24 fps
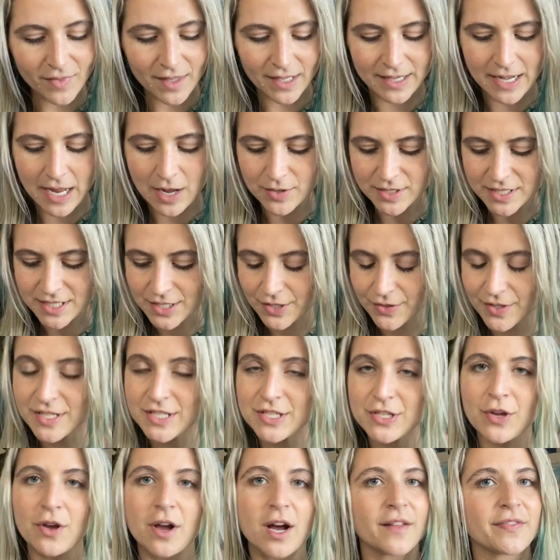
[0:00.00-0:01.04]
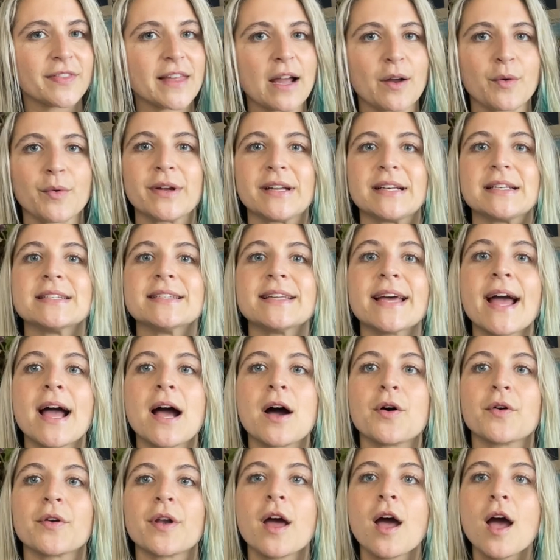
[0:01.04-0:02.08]
Now, as soon as you got that written
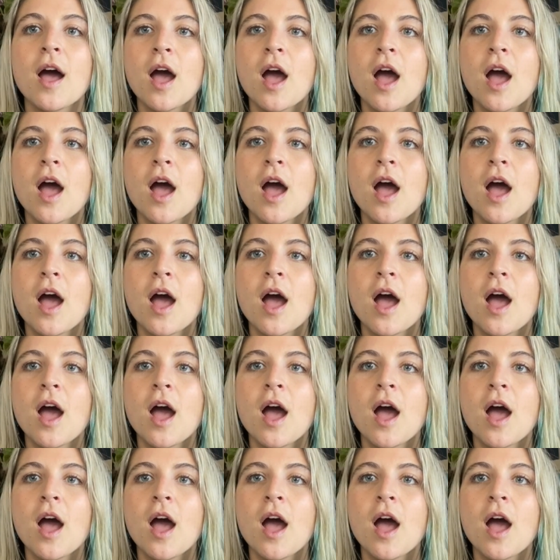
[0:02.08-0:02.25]
down,